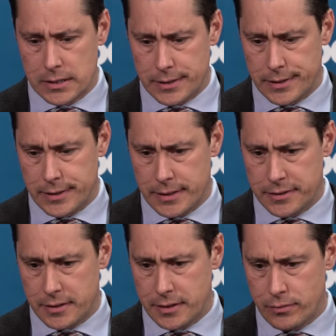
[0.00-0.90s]
I
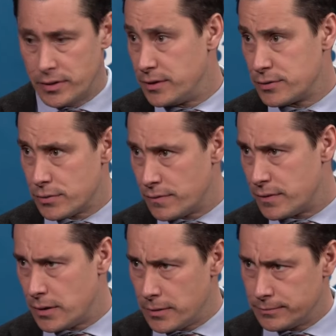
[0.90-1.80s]
thought he really deserved
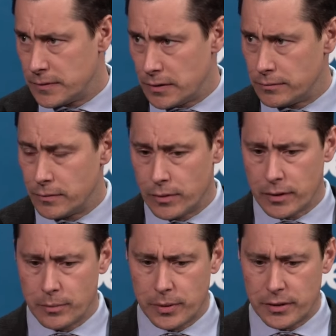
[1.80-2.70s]
one
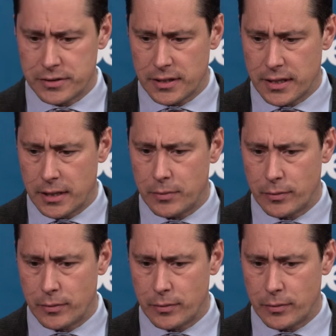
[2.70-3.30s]
of the players of the game.